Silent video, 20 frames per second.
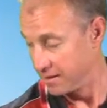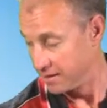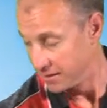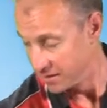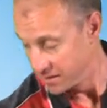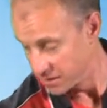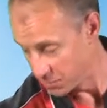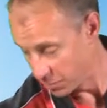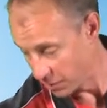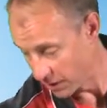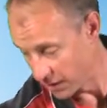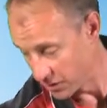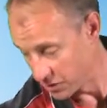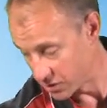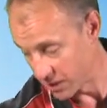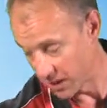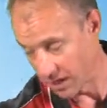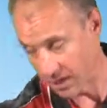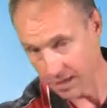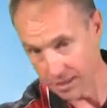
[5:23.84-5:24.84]
Spare
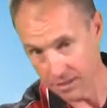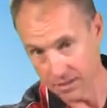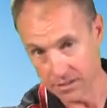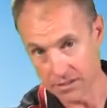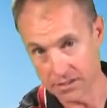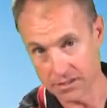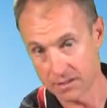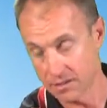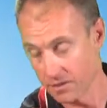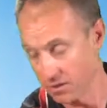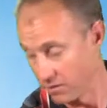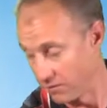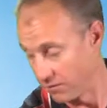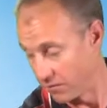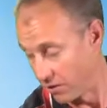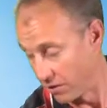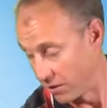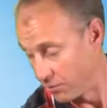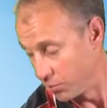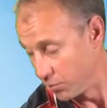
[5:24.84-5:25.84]
chains,
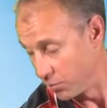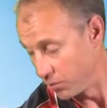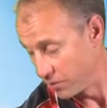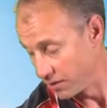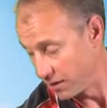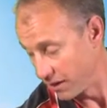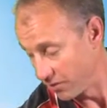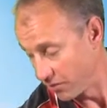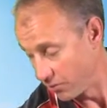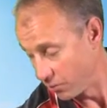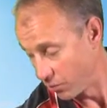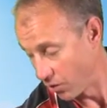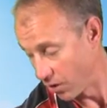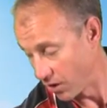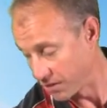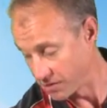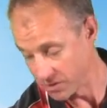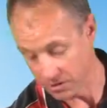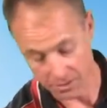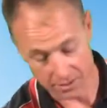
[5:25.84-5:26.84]
very important to get the
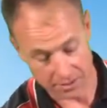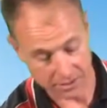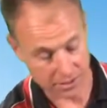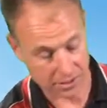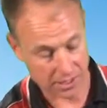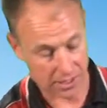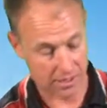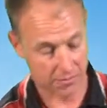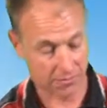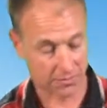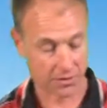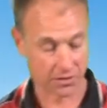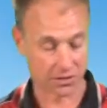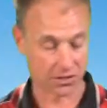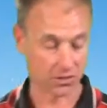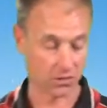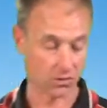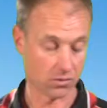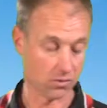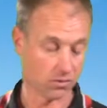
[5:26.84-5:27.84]
right size chain for your
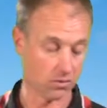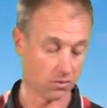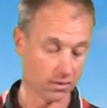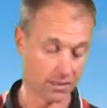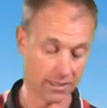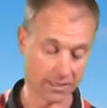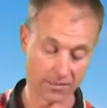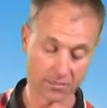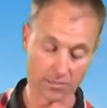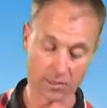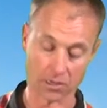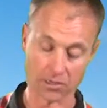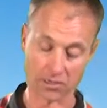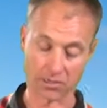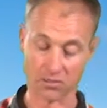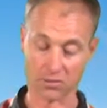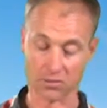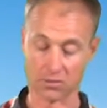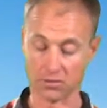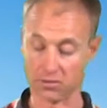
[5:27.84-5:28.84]
saw. As most
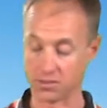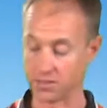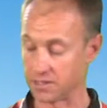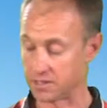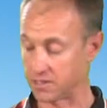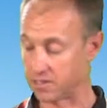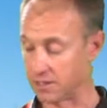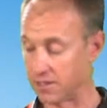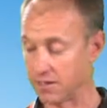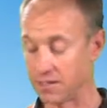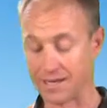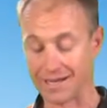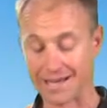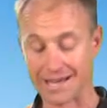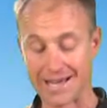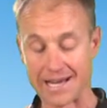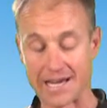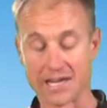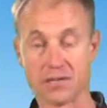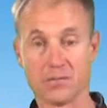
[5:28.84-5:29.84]
saws, there's a
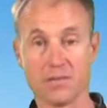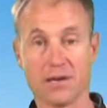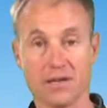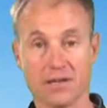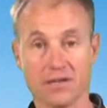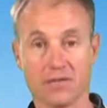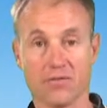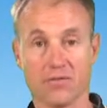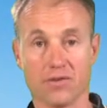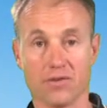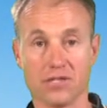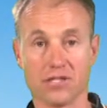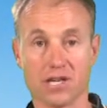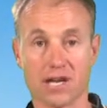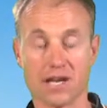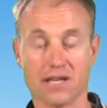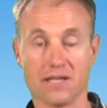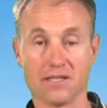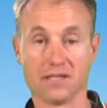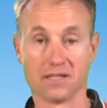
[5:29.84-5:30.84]
large amount of different
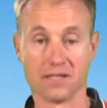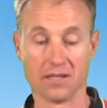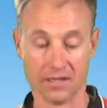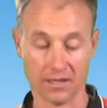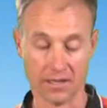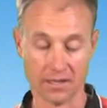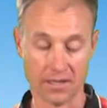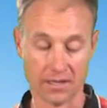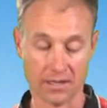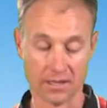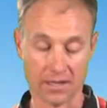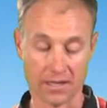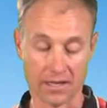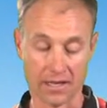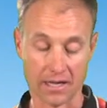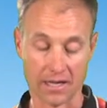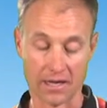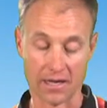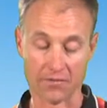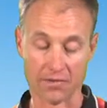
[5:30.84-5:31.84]
chains
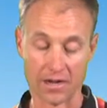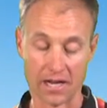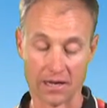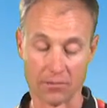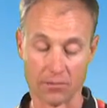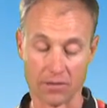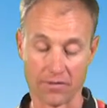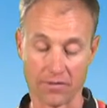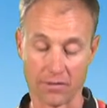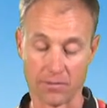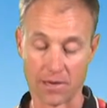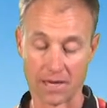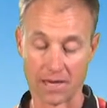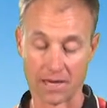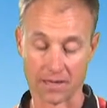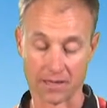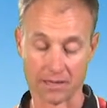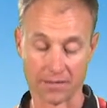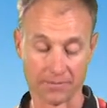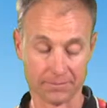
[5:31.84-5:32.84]
available on the
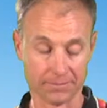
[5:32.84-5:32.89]
market.